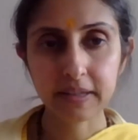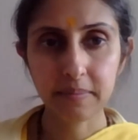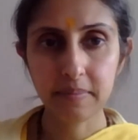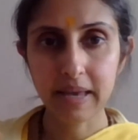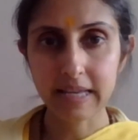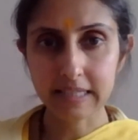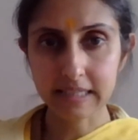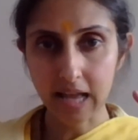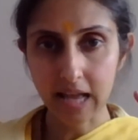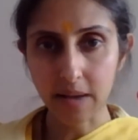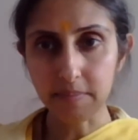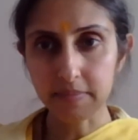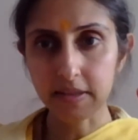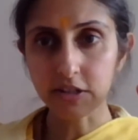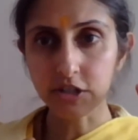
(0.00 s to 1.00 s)
makes
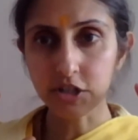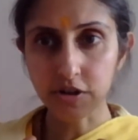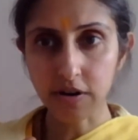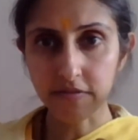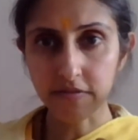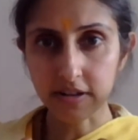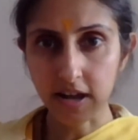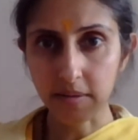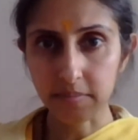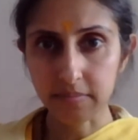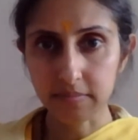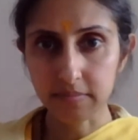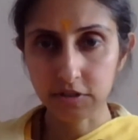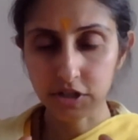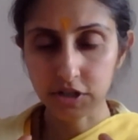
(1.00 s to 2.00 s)
up the Shravanam.
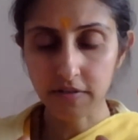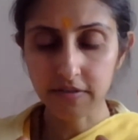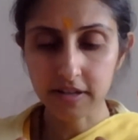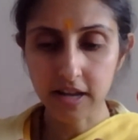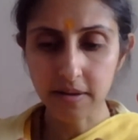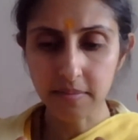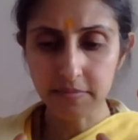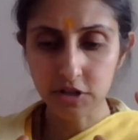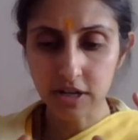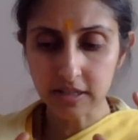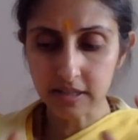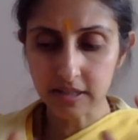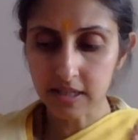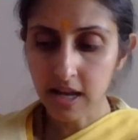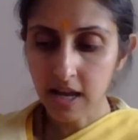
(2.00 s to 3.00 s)
Shravanam,
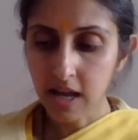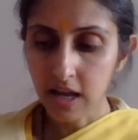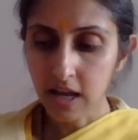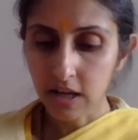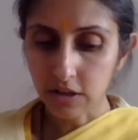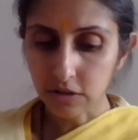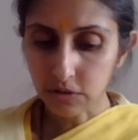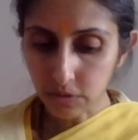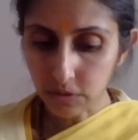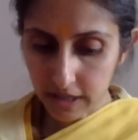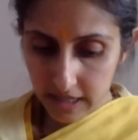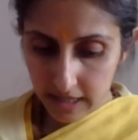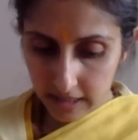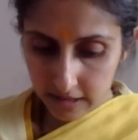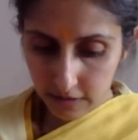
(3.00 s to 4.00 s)
just
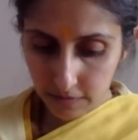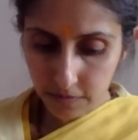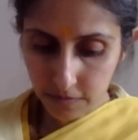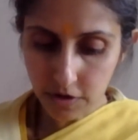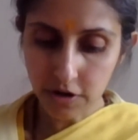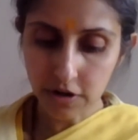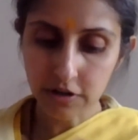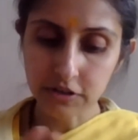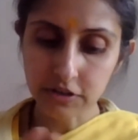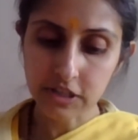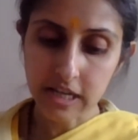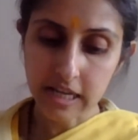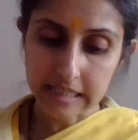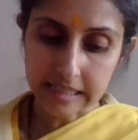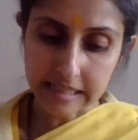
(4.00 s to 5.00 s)
looking at the
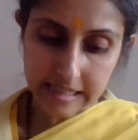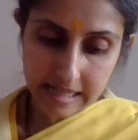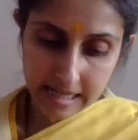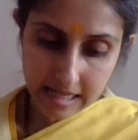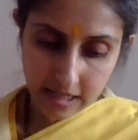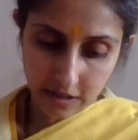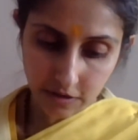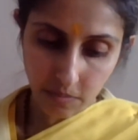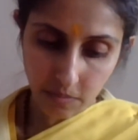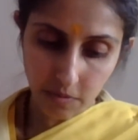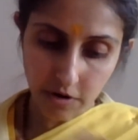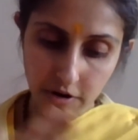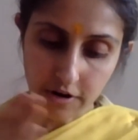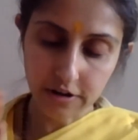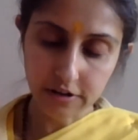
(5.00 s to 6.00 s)
verse, seeing the
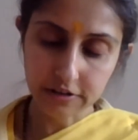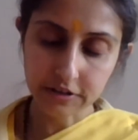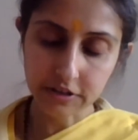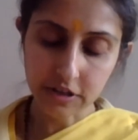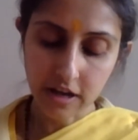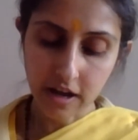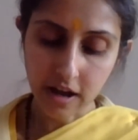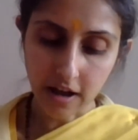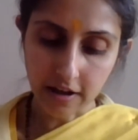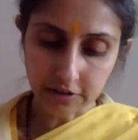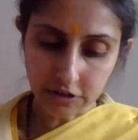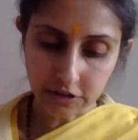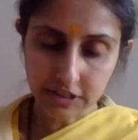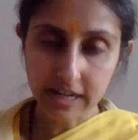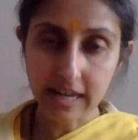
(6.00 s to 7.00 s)
words,
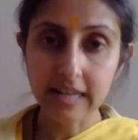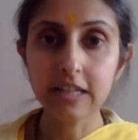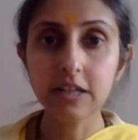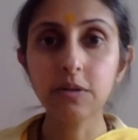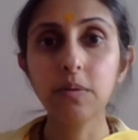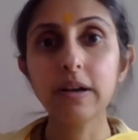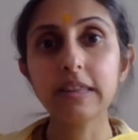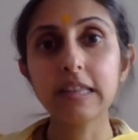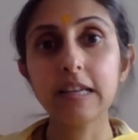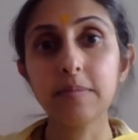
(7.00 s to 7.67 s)
understanding what